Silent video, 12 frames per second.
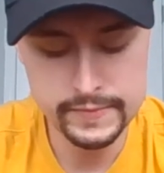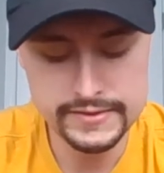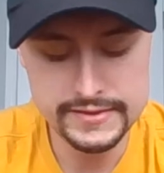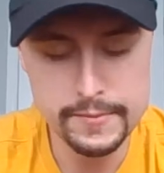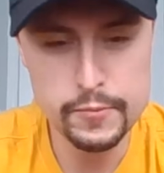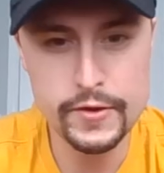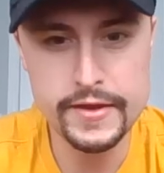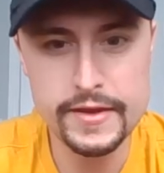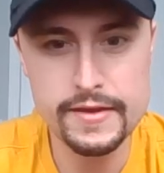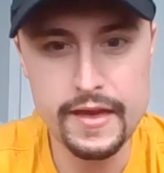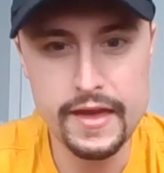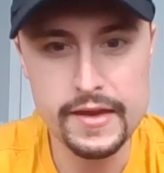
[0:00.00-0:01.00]

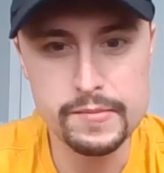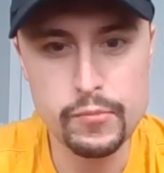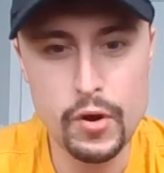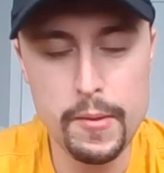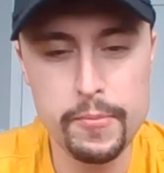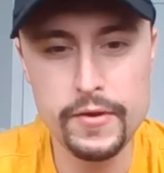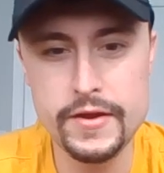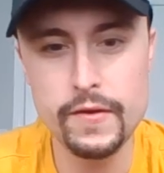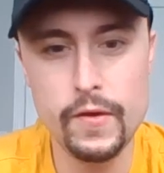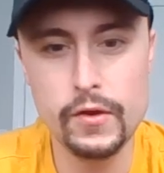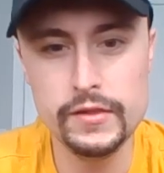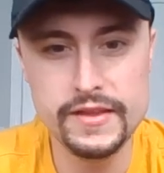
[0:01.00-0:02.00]
Liberty and property
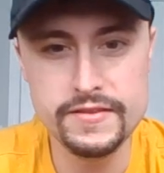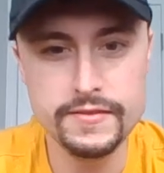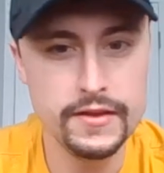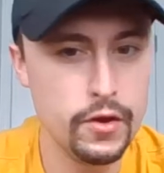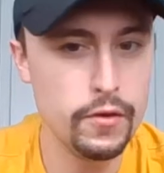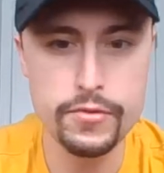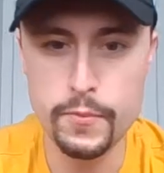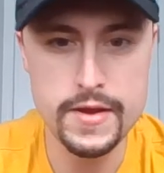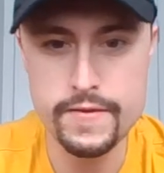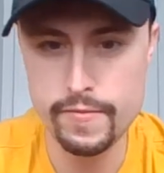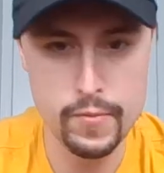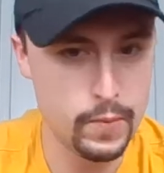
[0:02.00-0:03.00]
are all listed. All
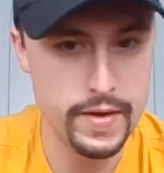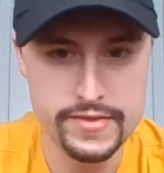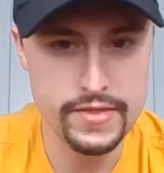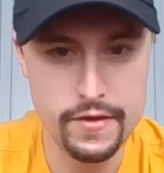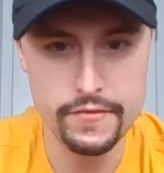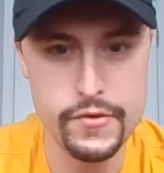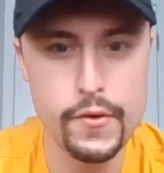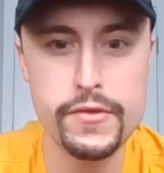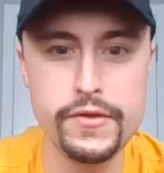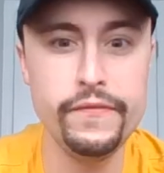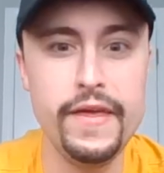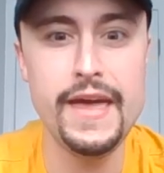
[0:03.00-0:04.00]
three of them are right there. The only
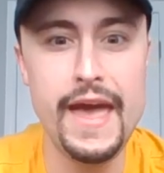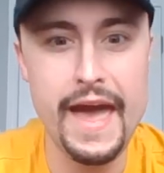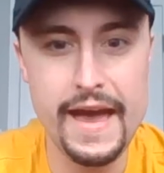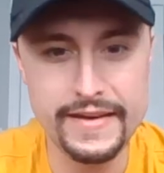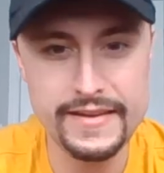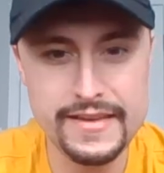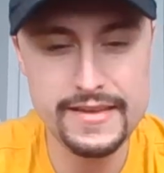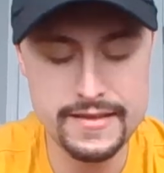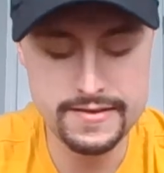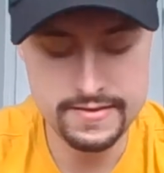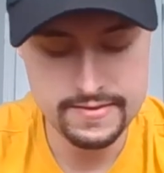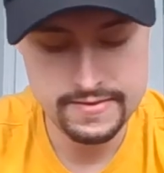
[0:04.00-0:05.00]
thing they add
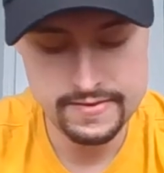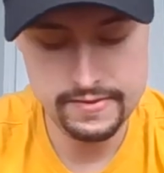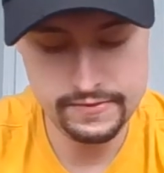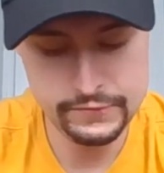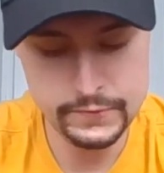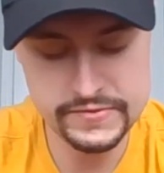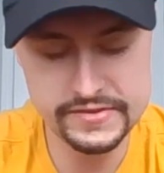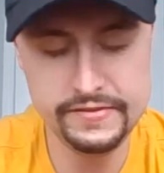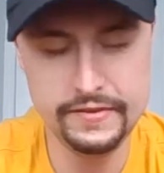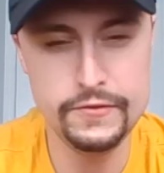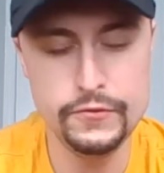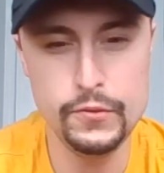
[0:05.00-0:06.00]
in is
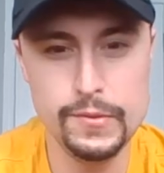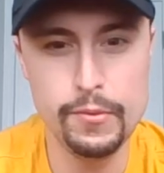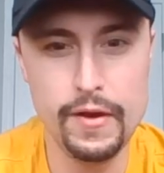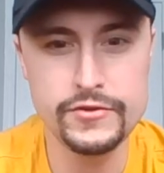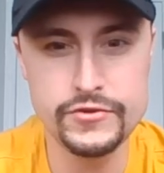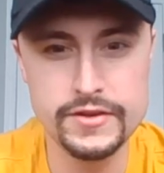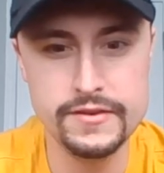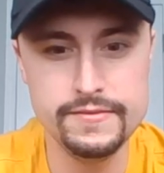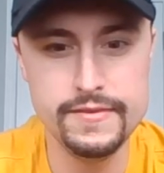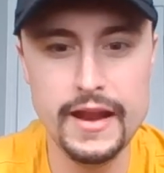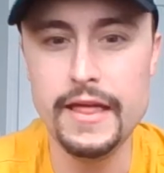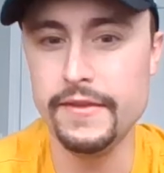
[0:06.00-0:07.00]
resistance to oppression,
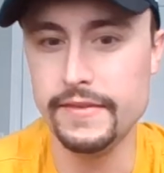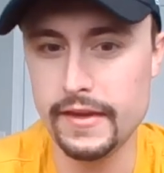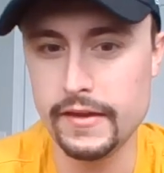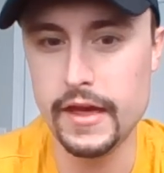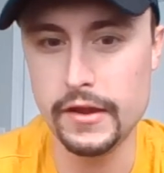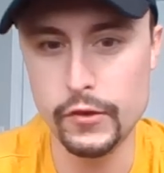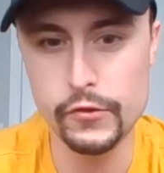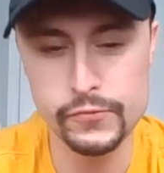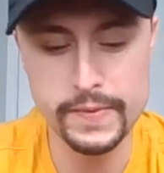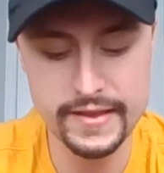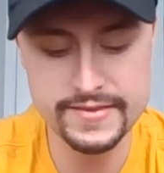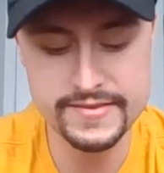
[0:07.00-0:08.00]
and I think that kind of goes
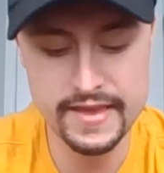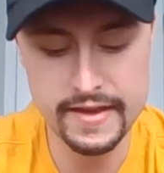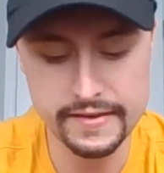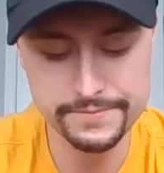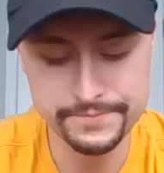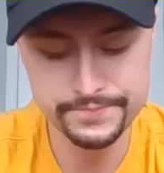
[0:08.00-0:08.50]
without saying.